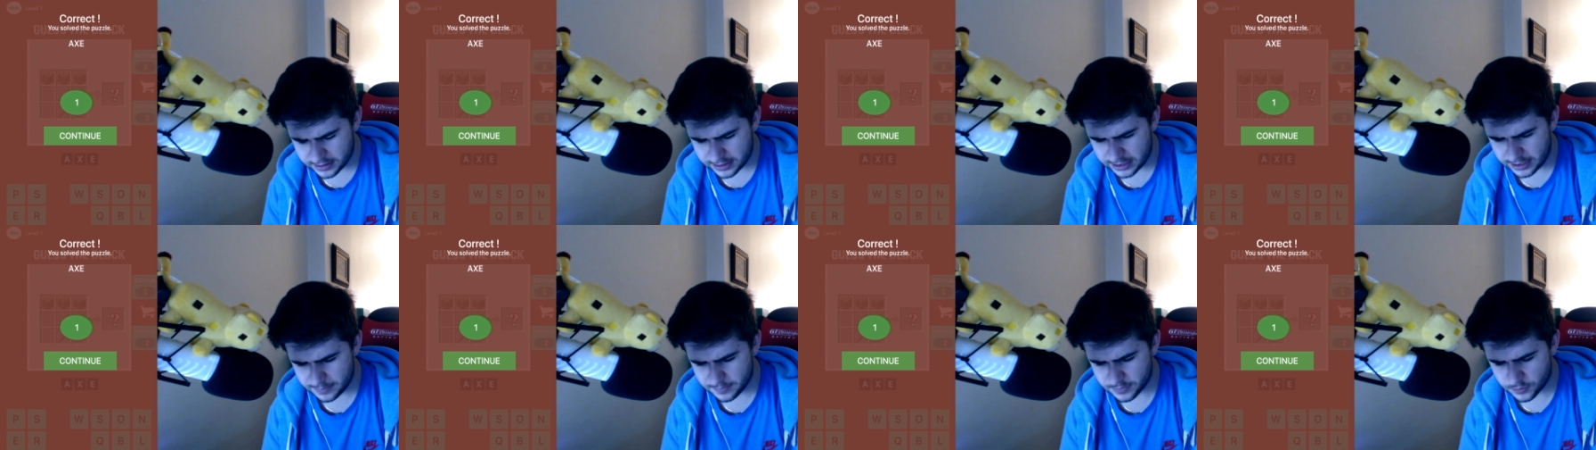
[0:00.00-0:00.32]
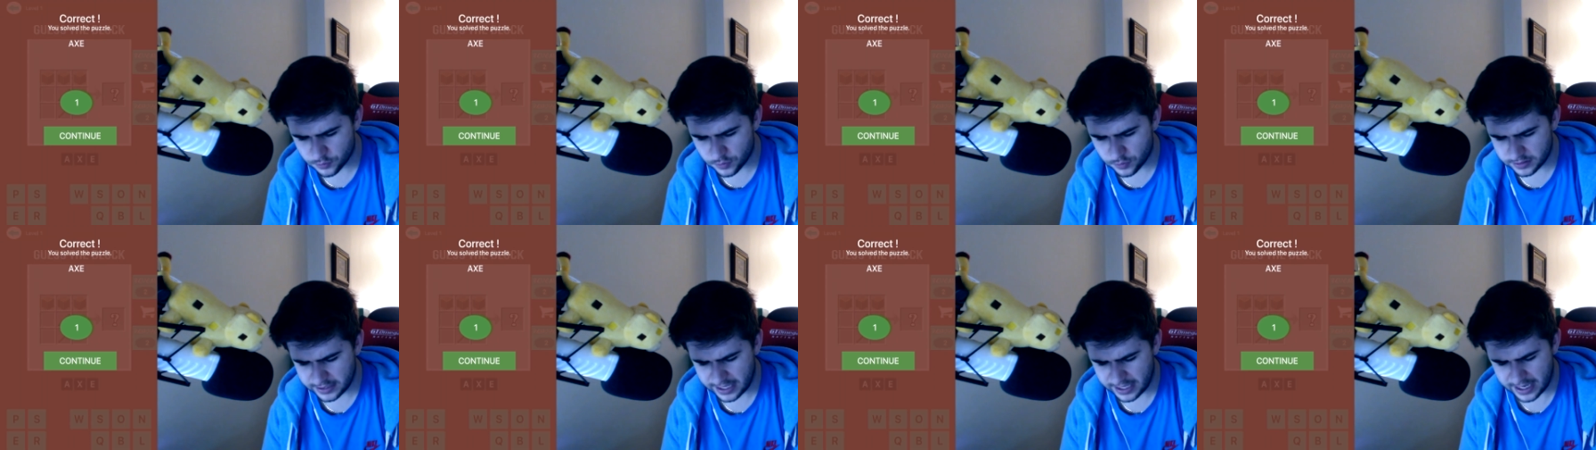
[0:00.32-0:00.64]
Seems,
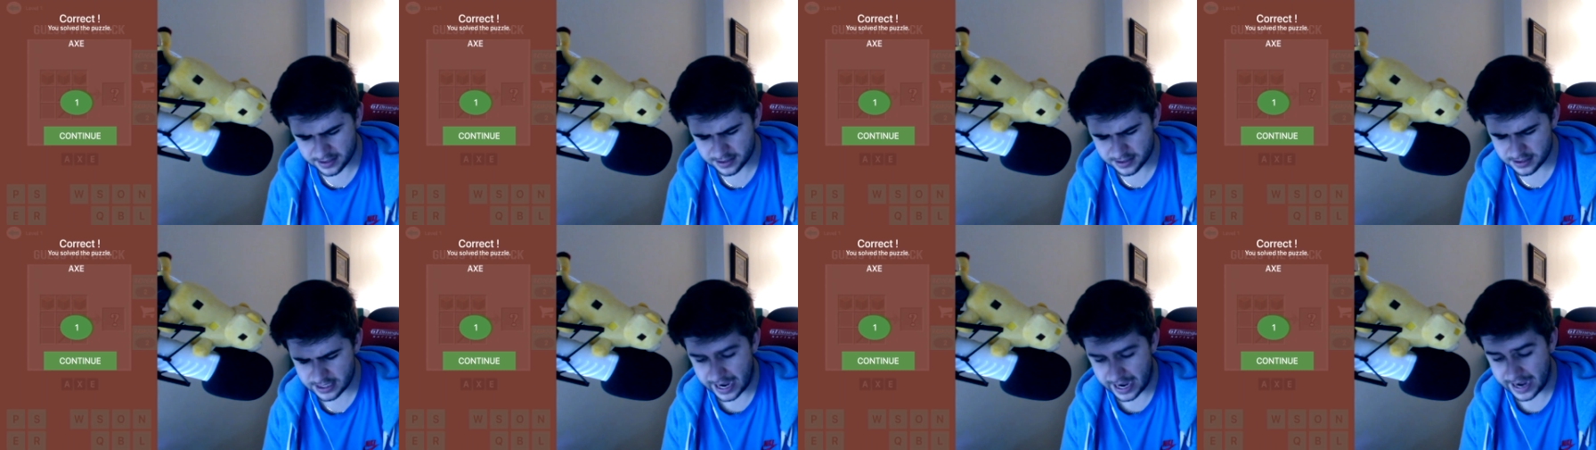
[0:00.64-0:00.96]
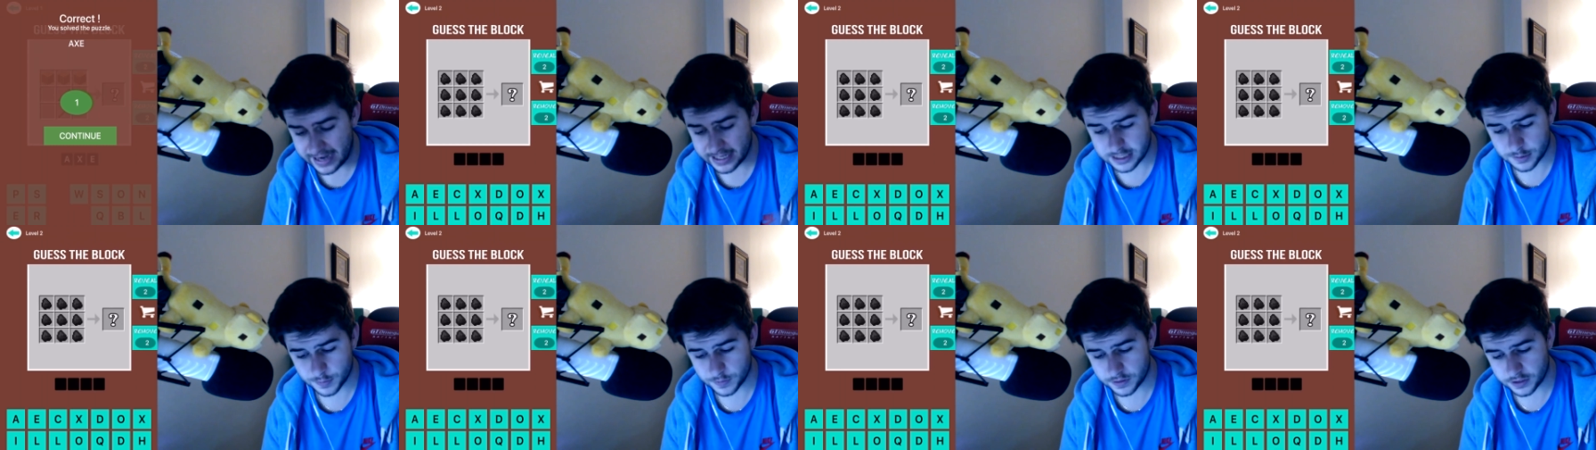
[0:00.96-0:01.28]
yes,
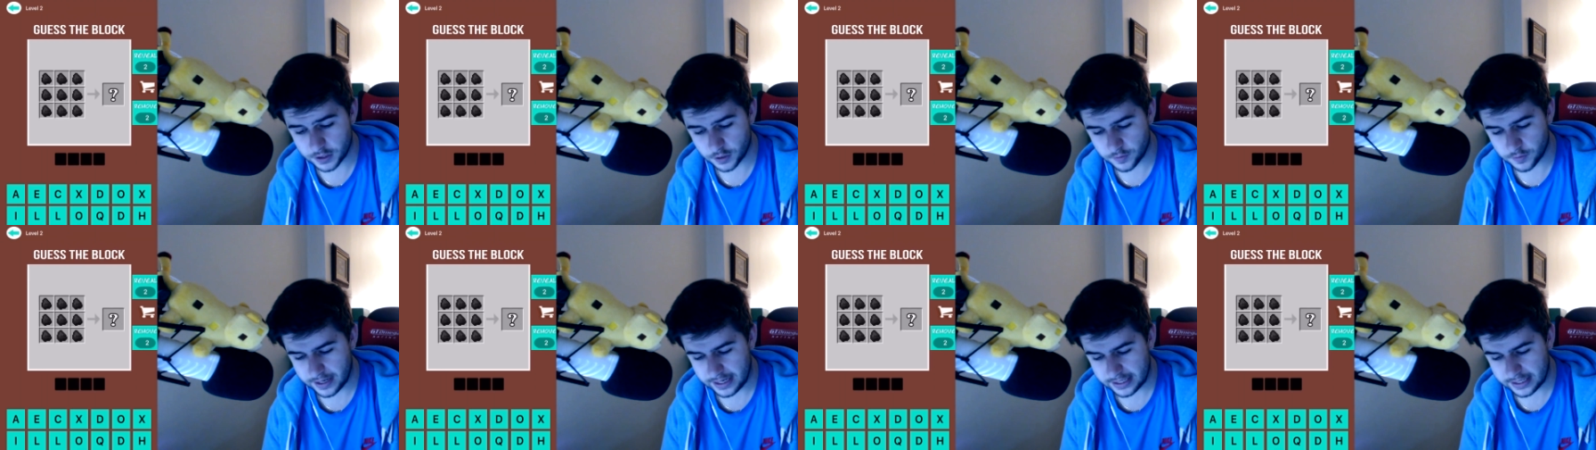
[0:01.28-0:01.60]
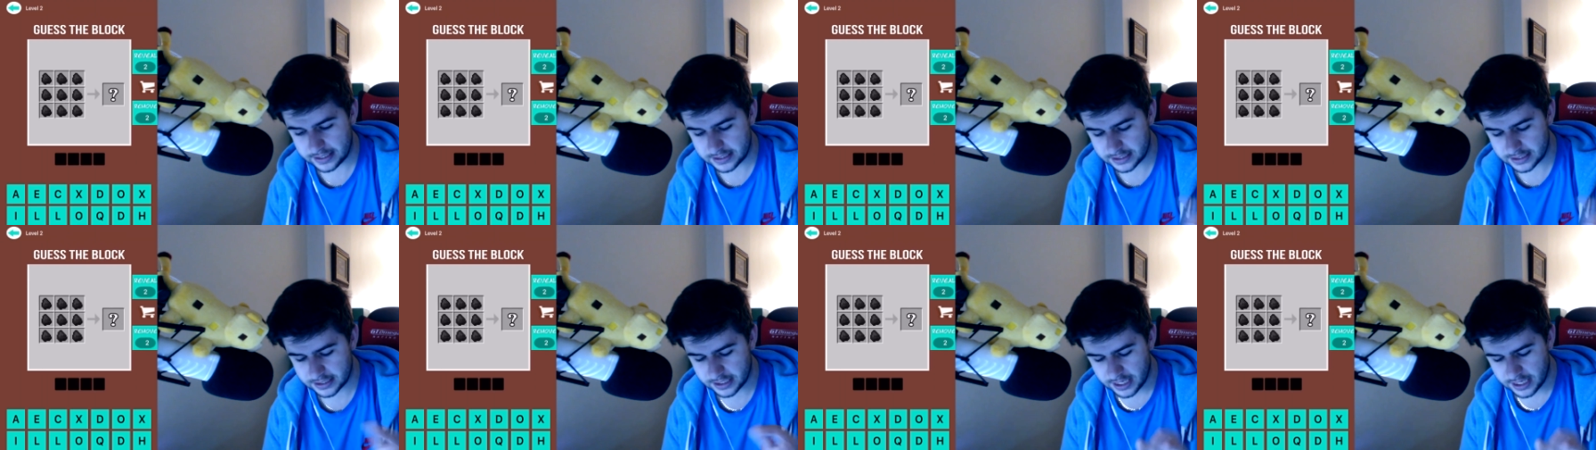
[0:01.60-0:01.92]
axe was
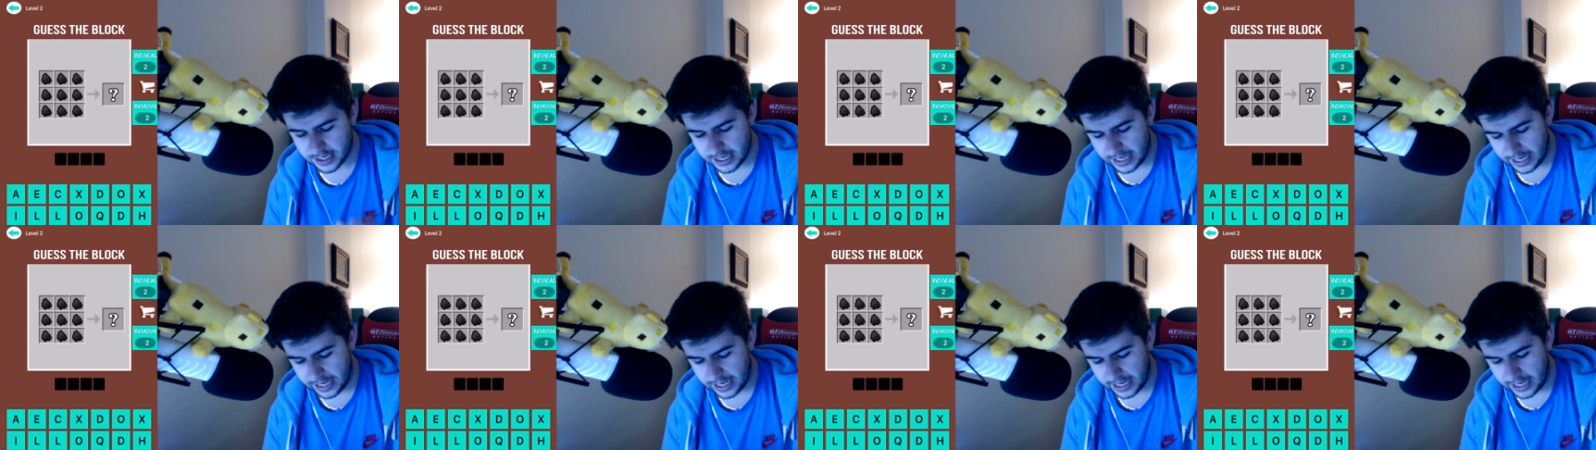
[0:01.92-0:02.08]
correct.